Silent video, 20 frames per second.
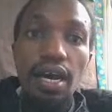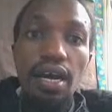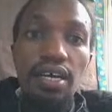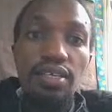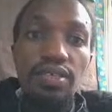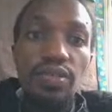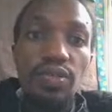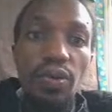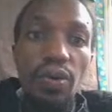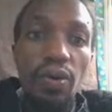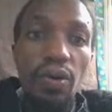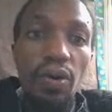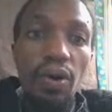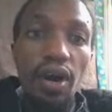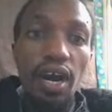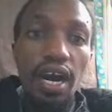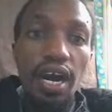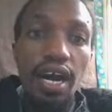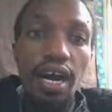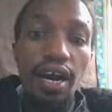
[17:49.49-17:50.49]
So
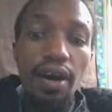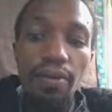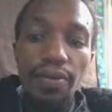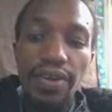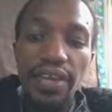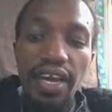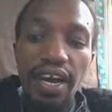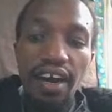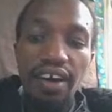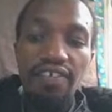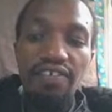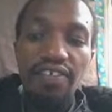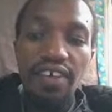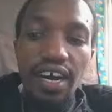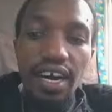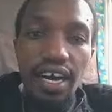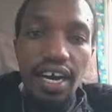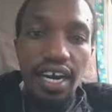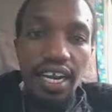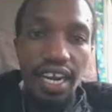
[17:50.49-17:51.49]
we have
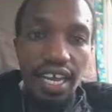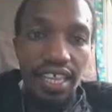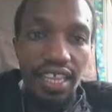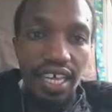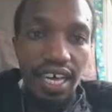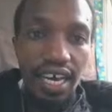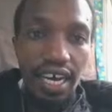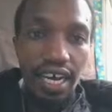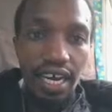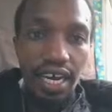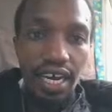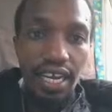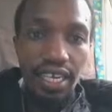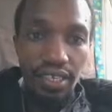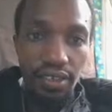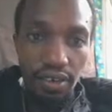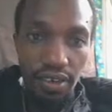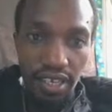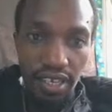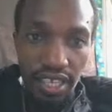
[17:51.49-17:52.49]
another
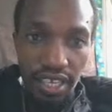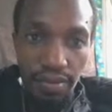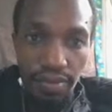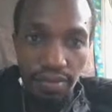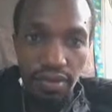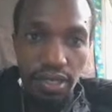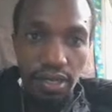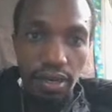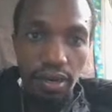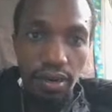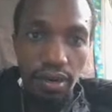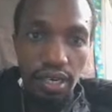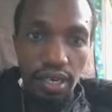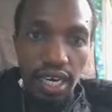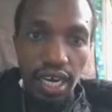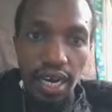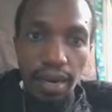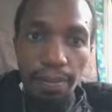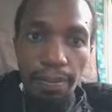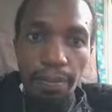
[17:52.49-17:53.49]
algorithm called
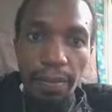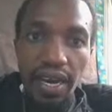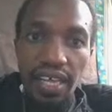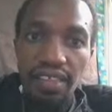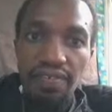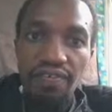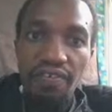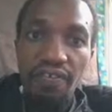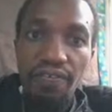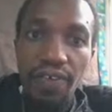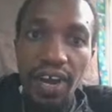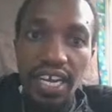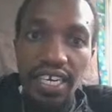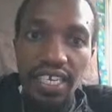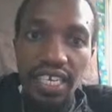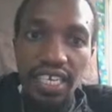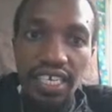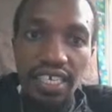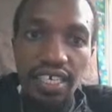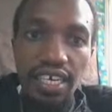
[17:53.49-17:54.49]

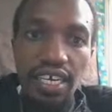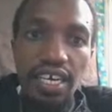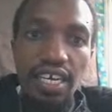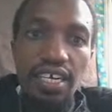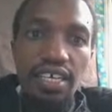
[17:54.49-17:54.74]
pathfinding.